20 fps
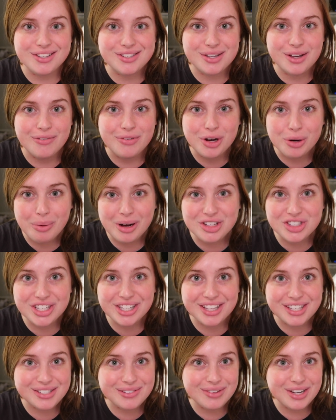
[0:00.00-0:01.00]
And so if you're
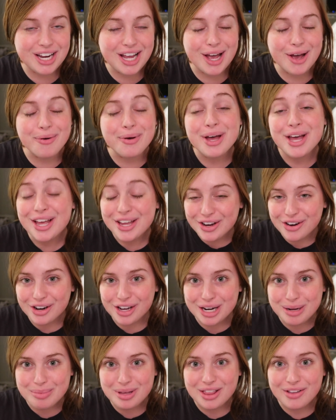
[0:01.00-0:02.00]
watching this video,
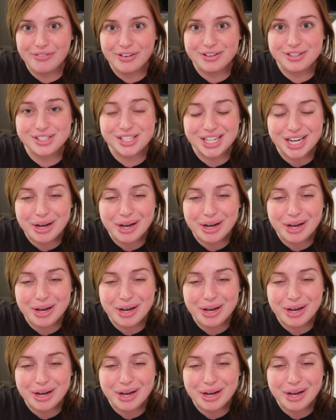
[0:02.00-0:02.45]
you're going to be the first